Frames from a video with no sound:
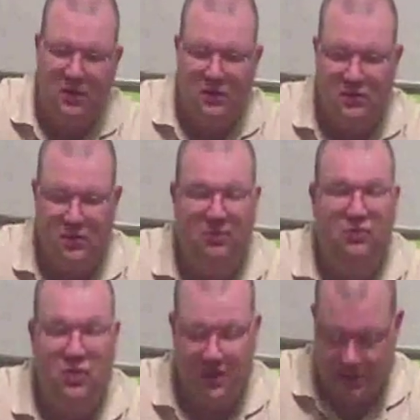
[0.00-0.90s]
So before
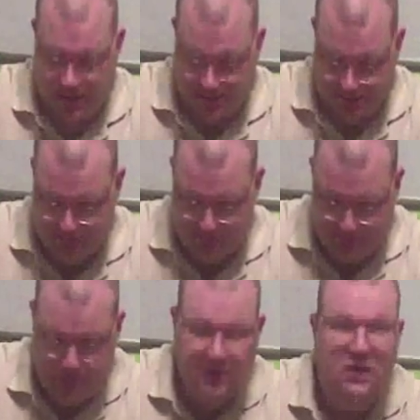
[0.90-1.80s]
you tape it,
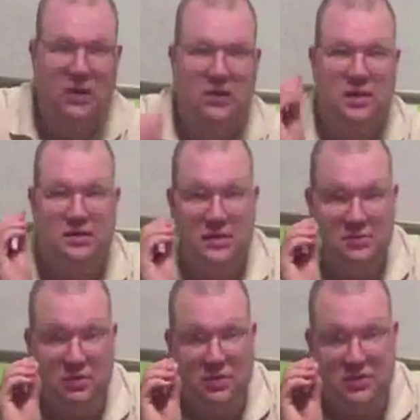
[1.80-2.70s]
take something
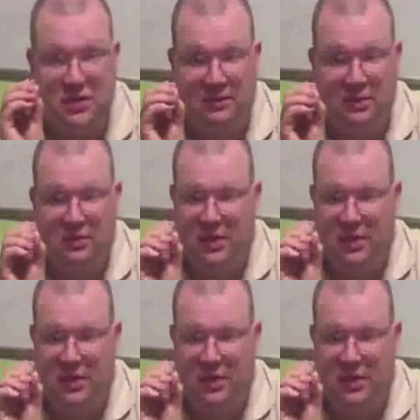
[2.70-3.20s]
real simple.